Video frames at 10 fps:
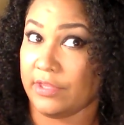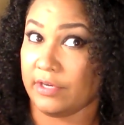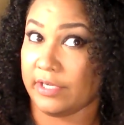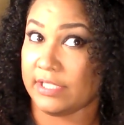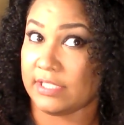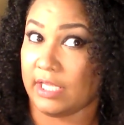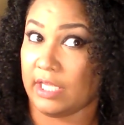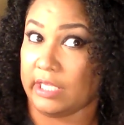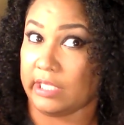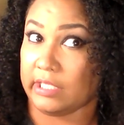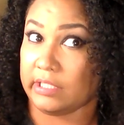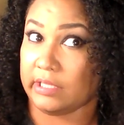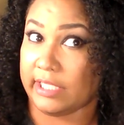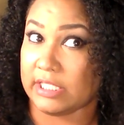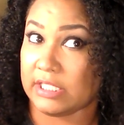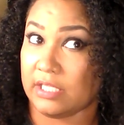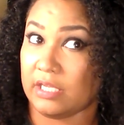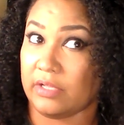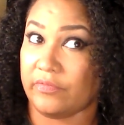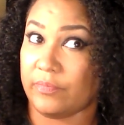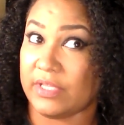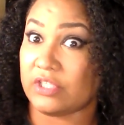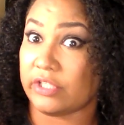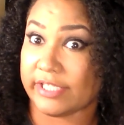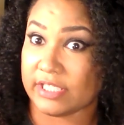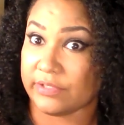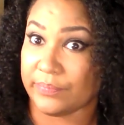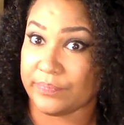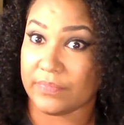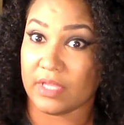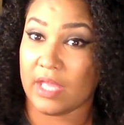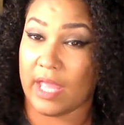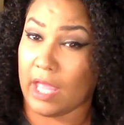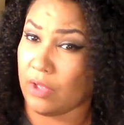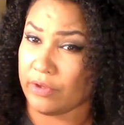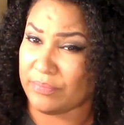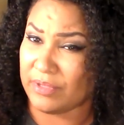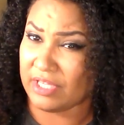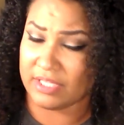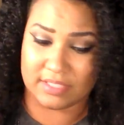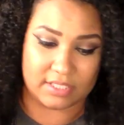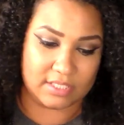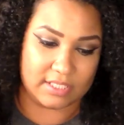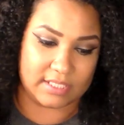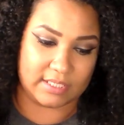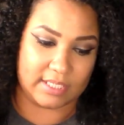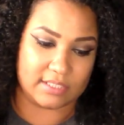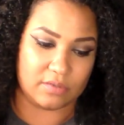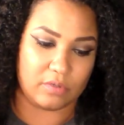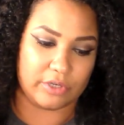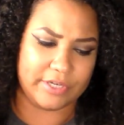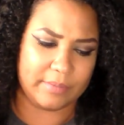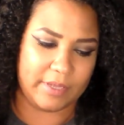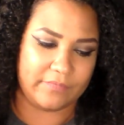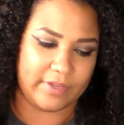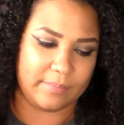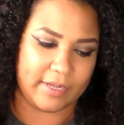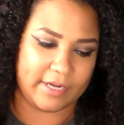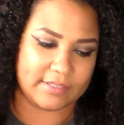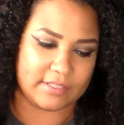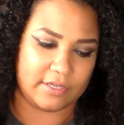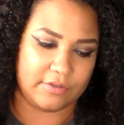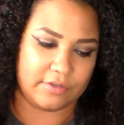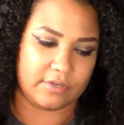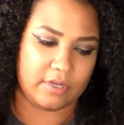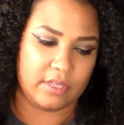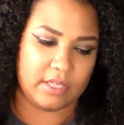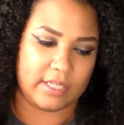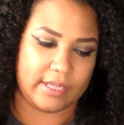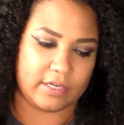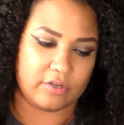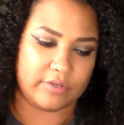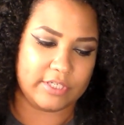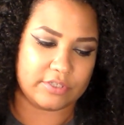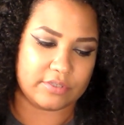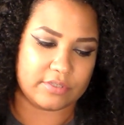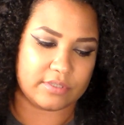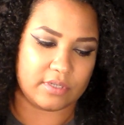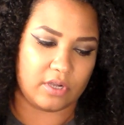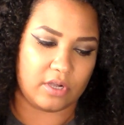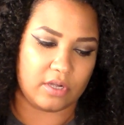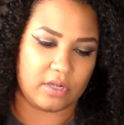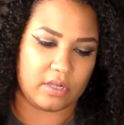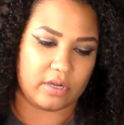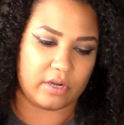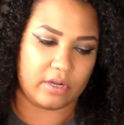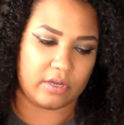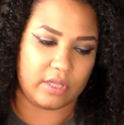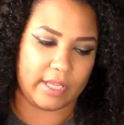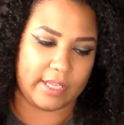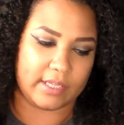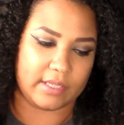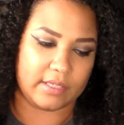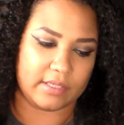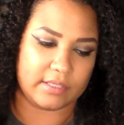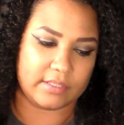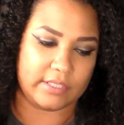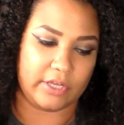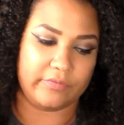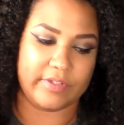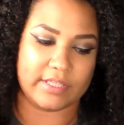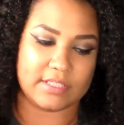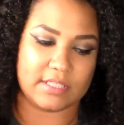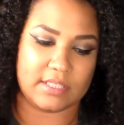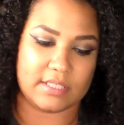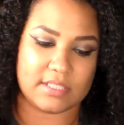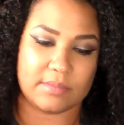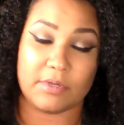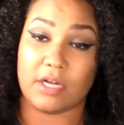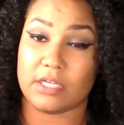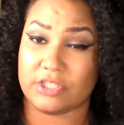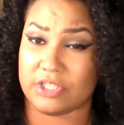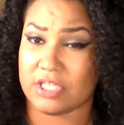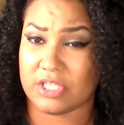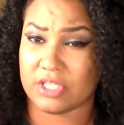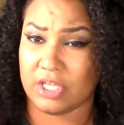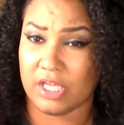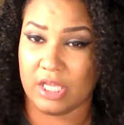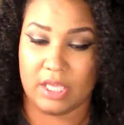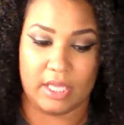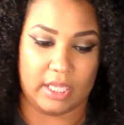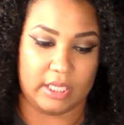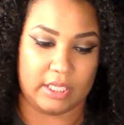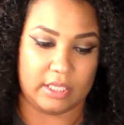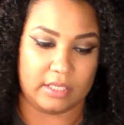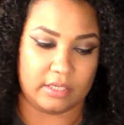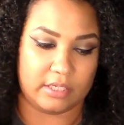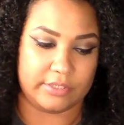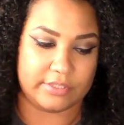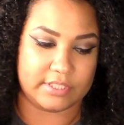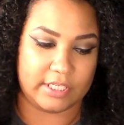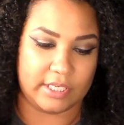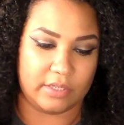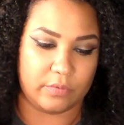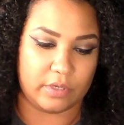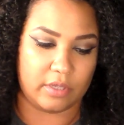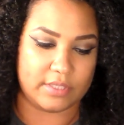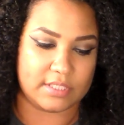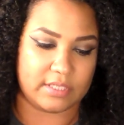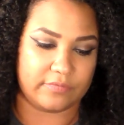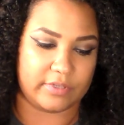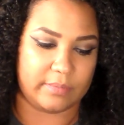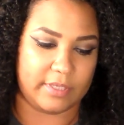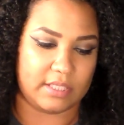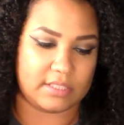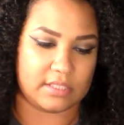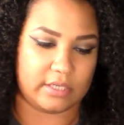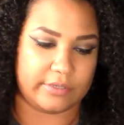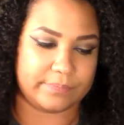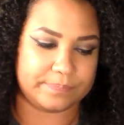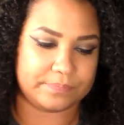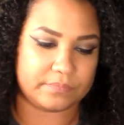There is a lesson of mentalism, alchemy, and such things like that. So learning about vampires and other kind of creatures are like delving into the subconscious and understanding what all this stuff really means, you know,